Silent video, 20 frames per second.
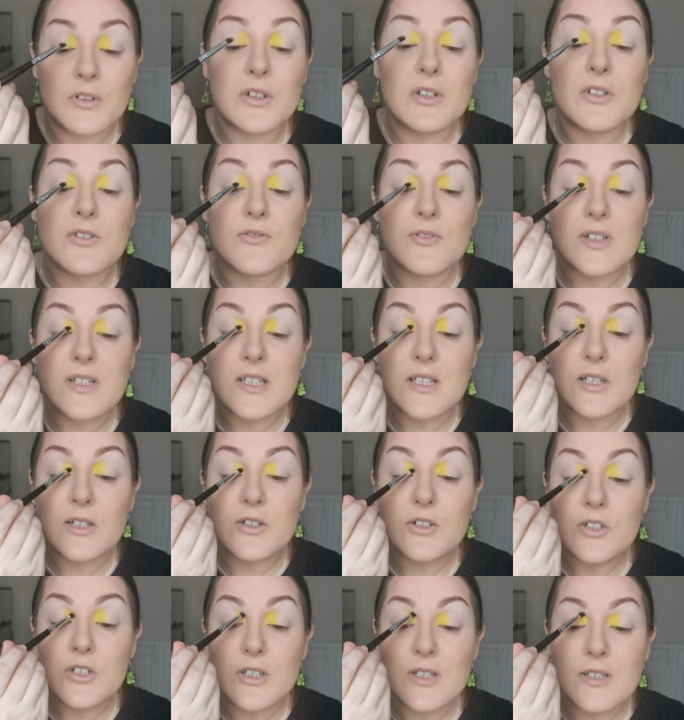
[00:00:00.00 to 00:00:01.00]
New Year's
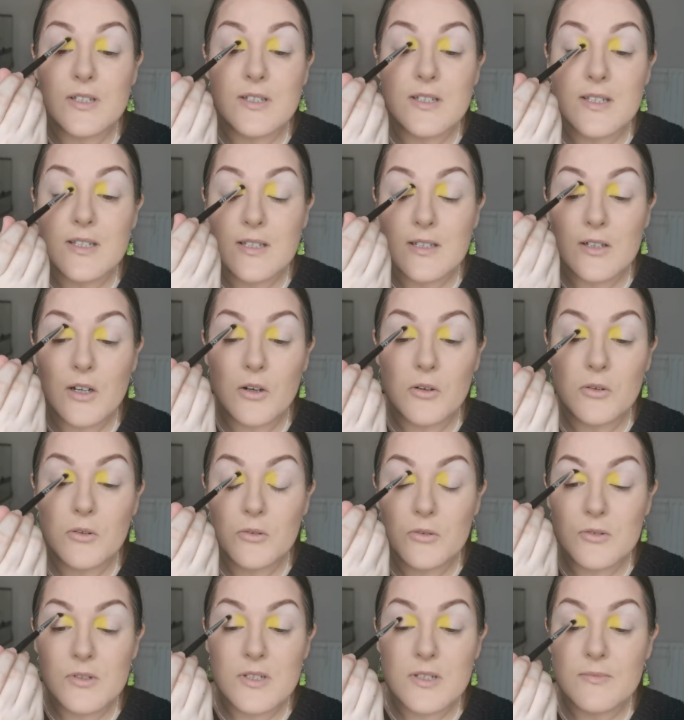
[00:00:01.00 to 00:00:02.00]
resolutions,
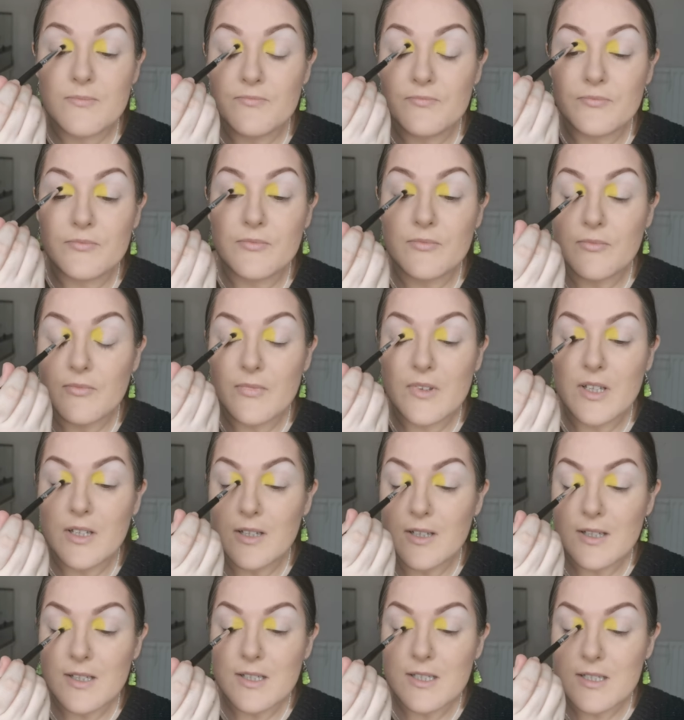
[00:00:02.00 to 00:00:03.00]
goals,
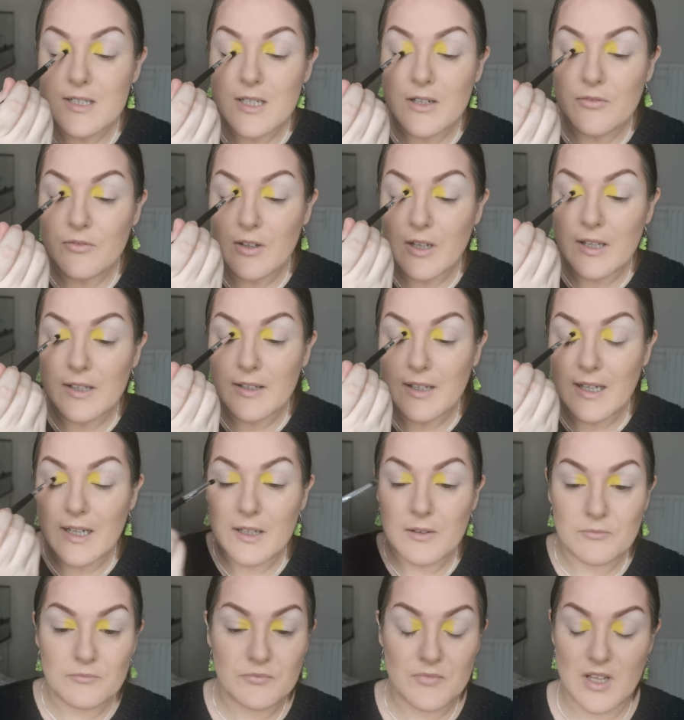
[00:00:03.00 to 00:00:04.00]
stuff like
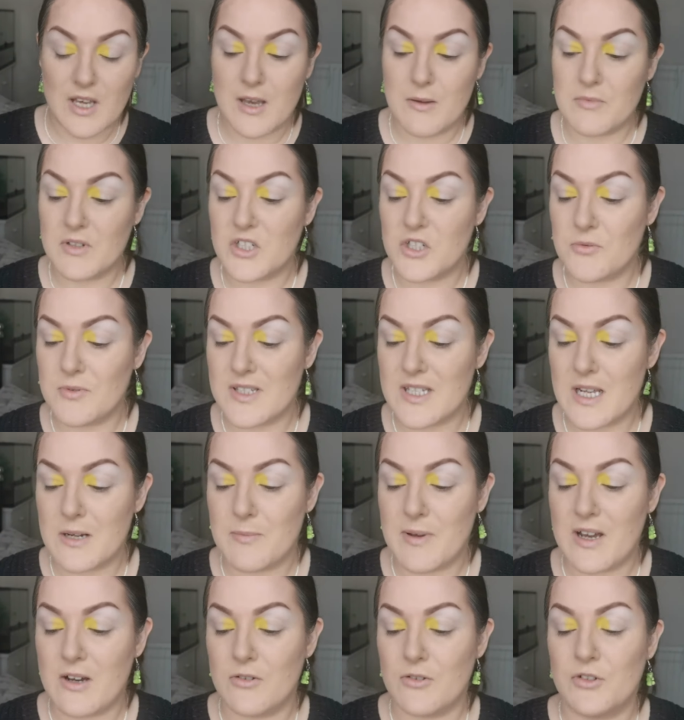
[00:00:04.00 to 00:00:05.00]
that. Um, she was
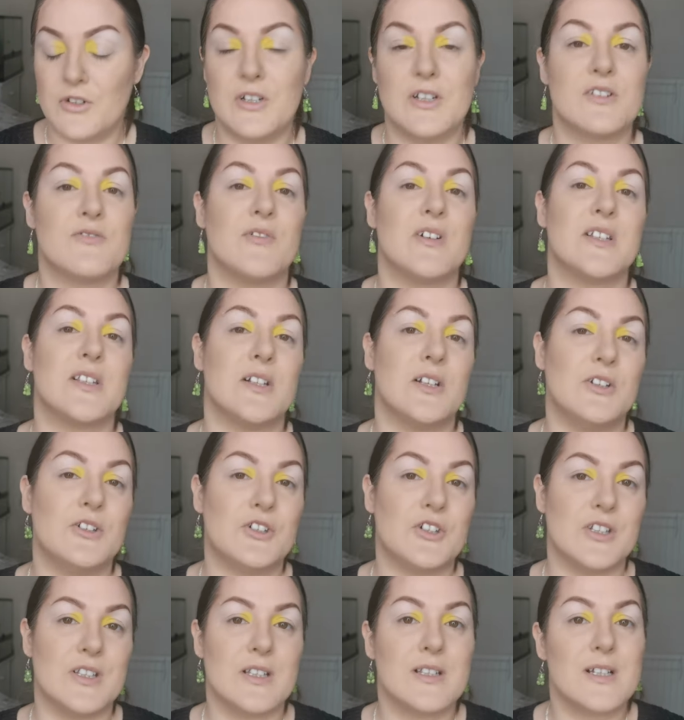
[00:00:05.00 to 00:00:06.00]
saying about New Year's
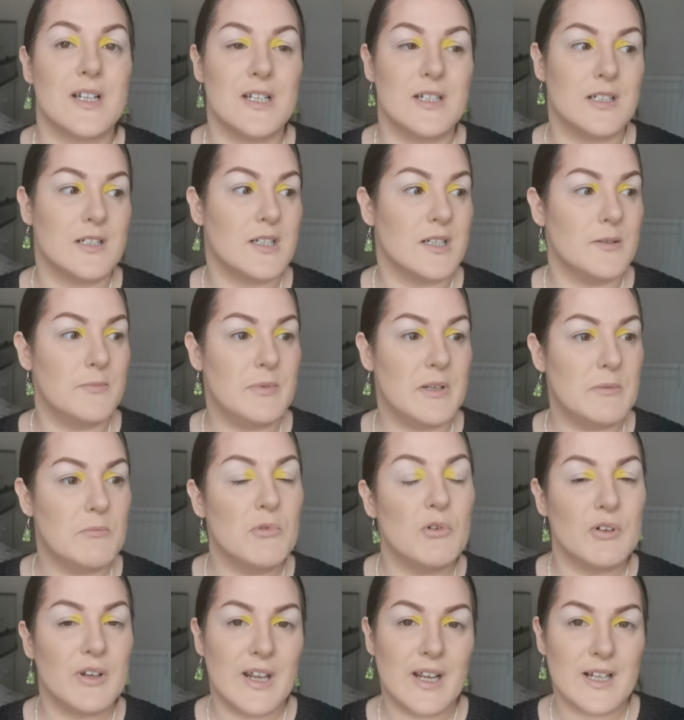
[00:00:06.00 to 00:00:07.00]
resolutions tend to be
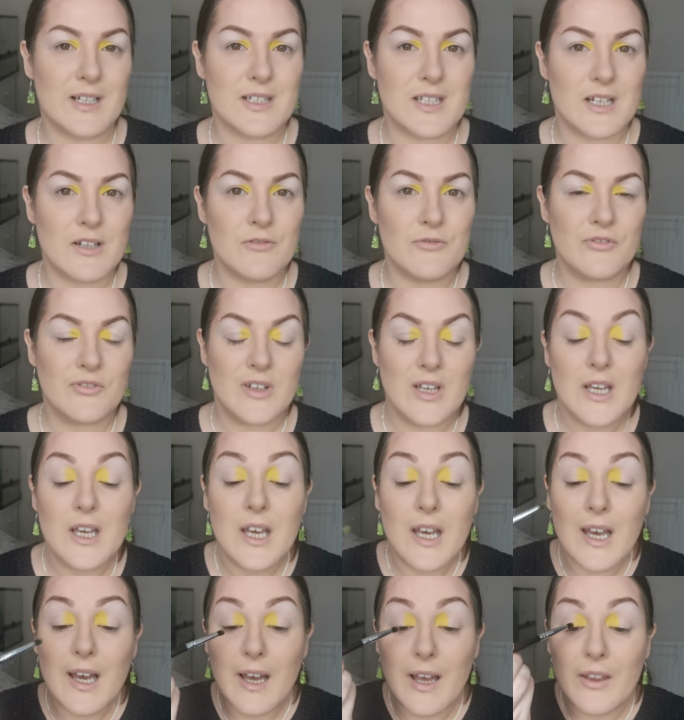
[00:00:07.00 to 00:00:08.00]
more negative
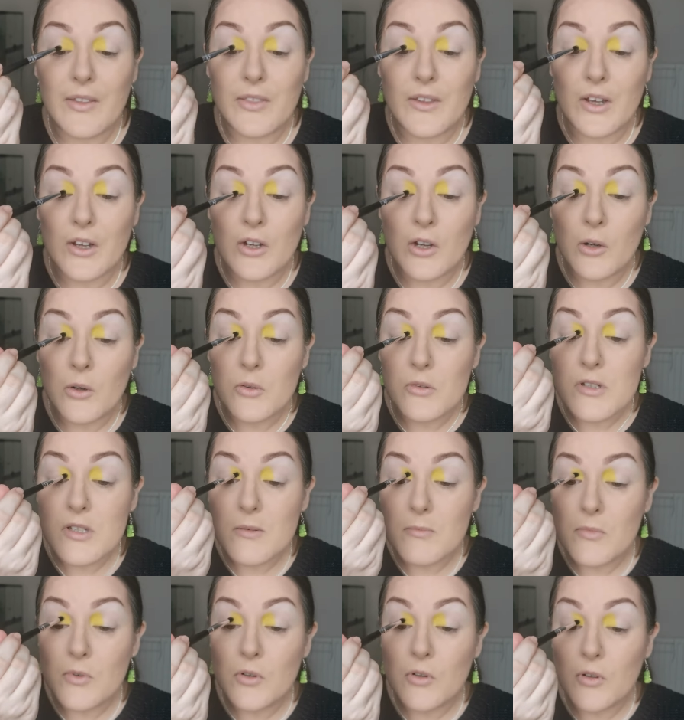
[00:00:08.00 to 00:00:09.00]
and that
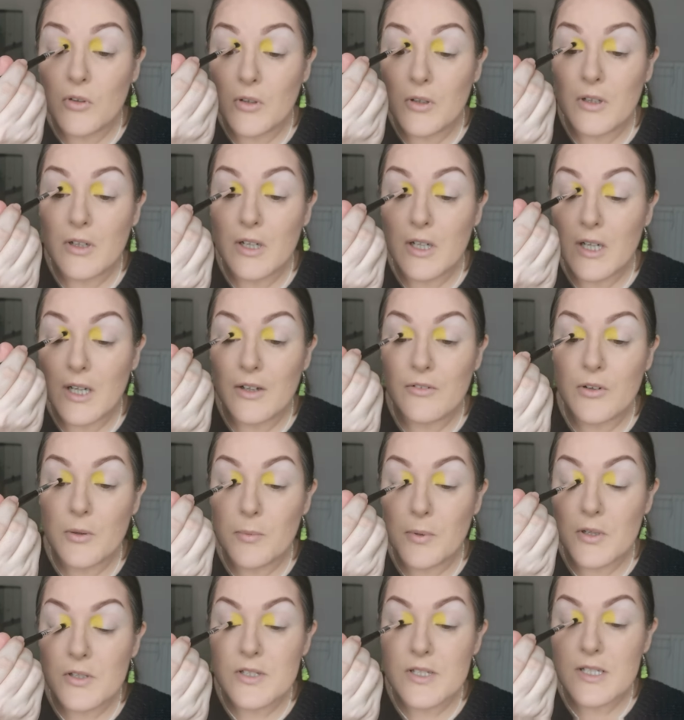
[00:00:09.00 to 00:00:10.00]
goals are more of a
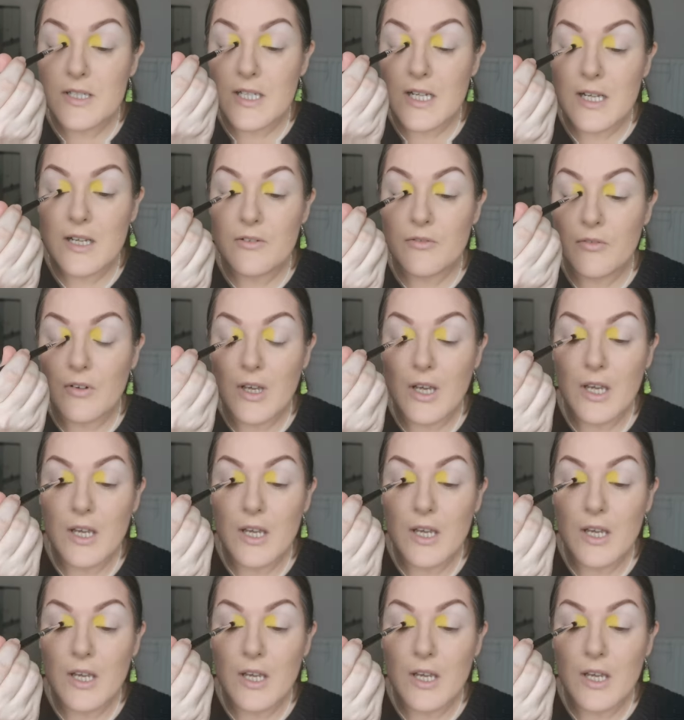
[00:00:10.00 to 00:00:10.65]
positive.